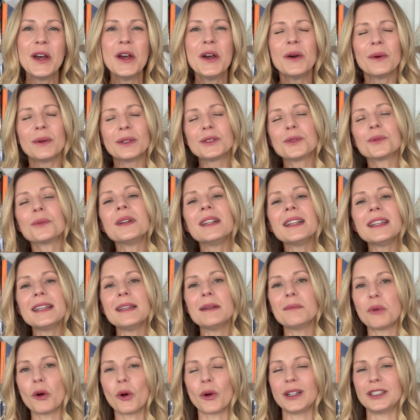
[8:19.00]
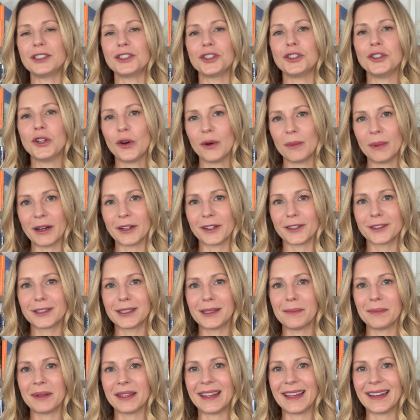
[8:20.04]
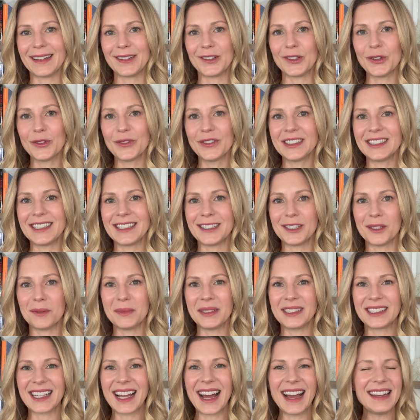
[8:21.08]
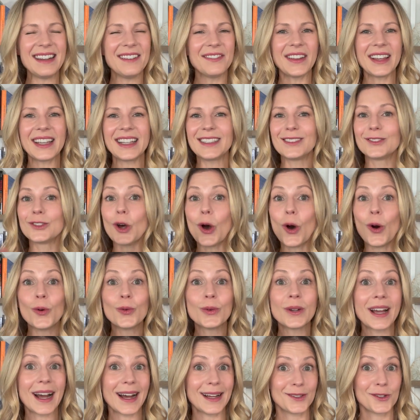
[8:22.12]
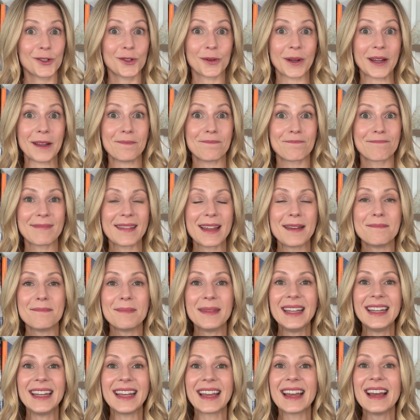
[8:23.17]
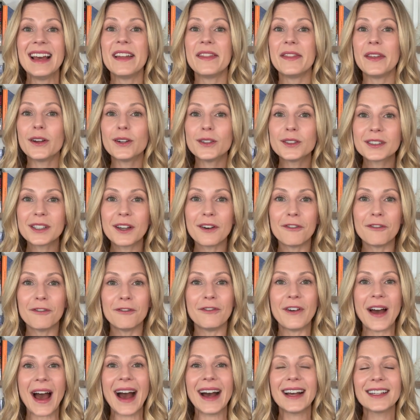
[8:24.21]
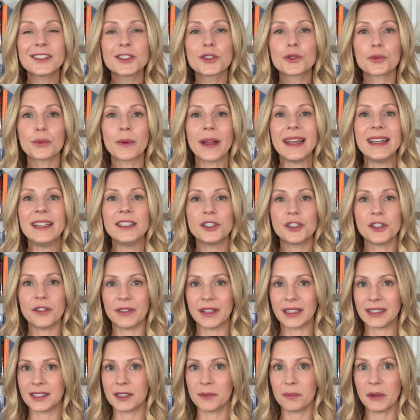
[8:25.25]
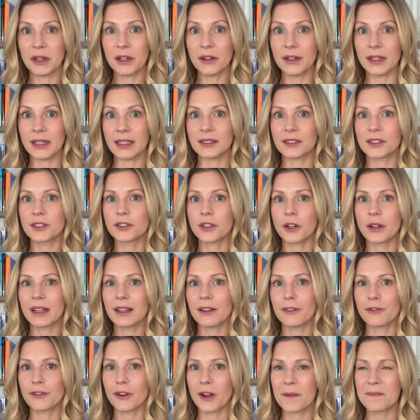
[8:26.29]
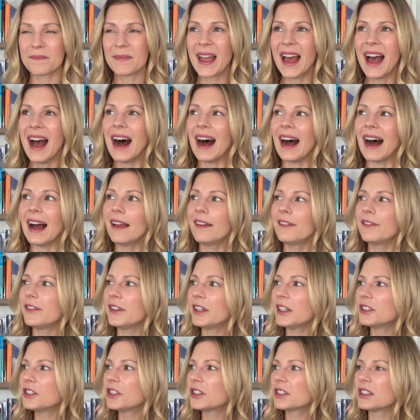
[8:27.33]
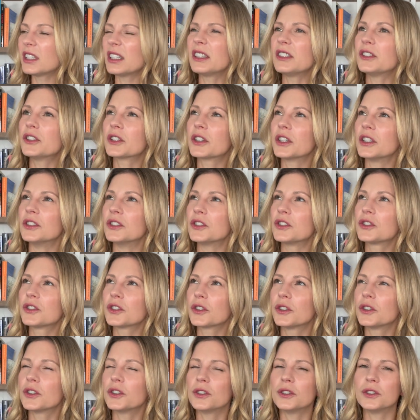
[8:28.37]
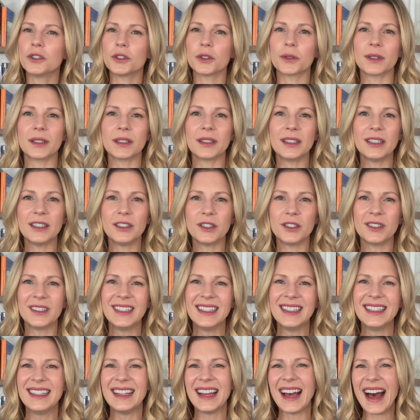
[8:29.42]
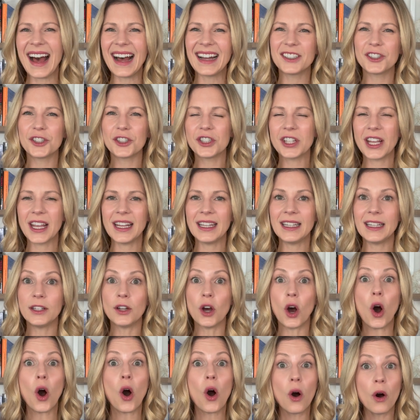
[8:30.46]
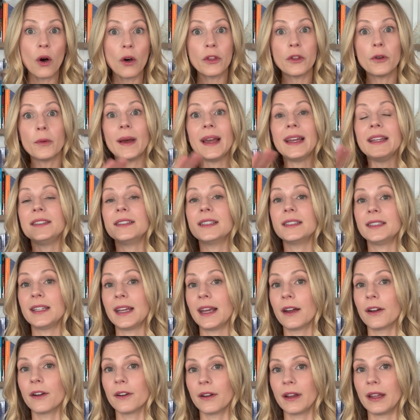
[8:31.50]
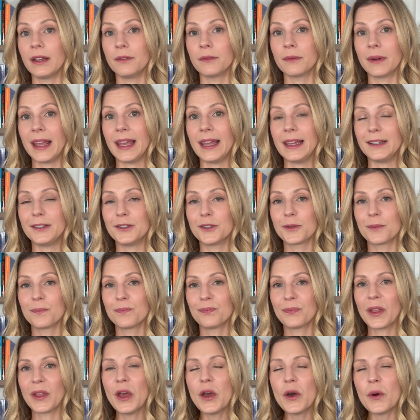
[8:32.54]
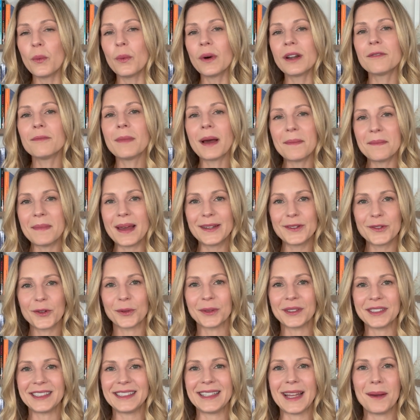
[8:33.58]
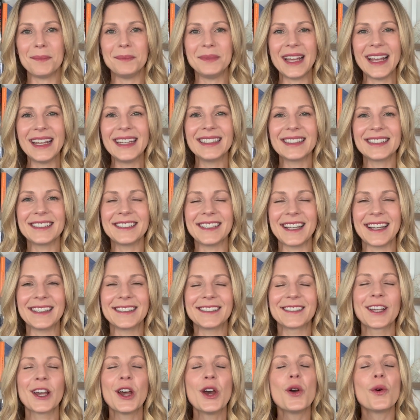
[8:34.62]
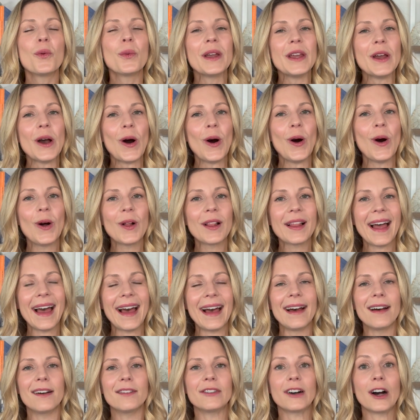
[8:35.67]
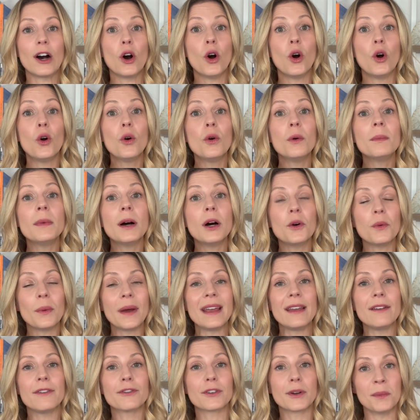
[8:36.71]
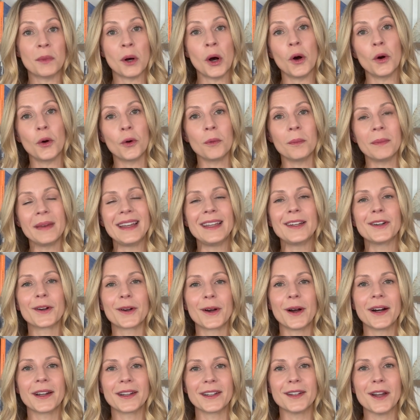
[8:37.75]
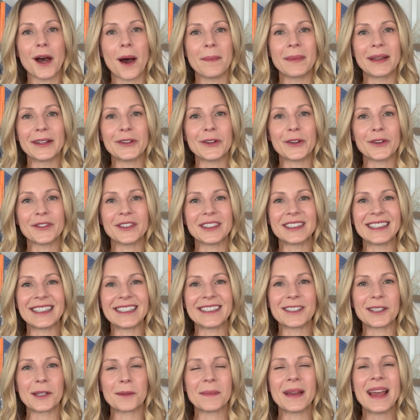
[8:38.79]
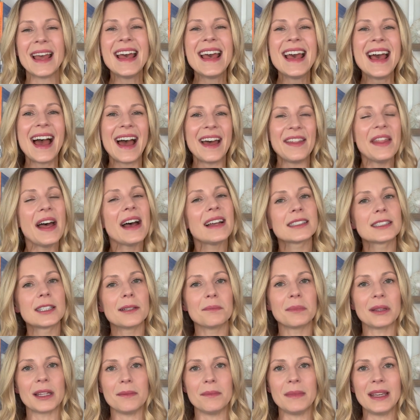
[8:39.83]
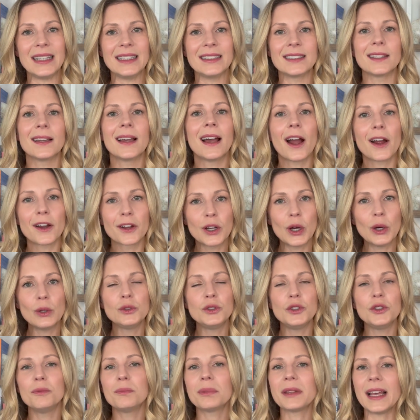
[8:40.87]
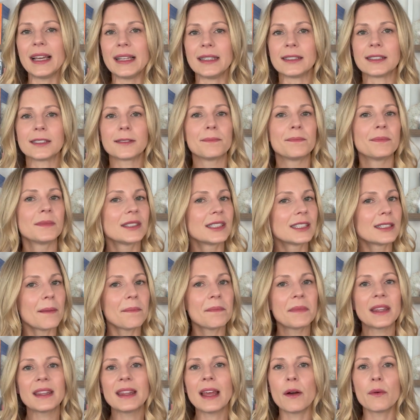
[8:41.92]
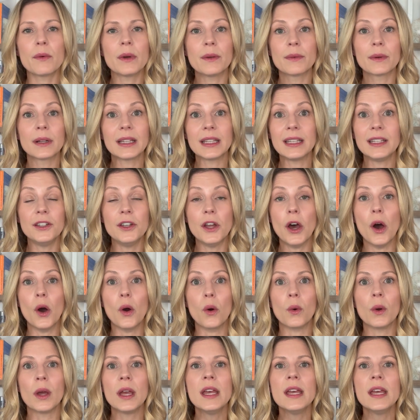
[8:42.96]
What's really important to know about our sympathetic nervous system is kind of like its own country, meaning there is a vast range of experience, starting from, I feel just a little concerned or a little agitated, all the way to terror and rage. One of my mentors, Deb Dana, says, we all have a home away from home in our autonomic nervous system. And that simply means our go-to place, something that we really know.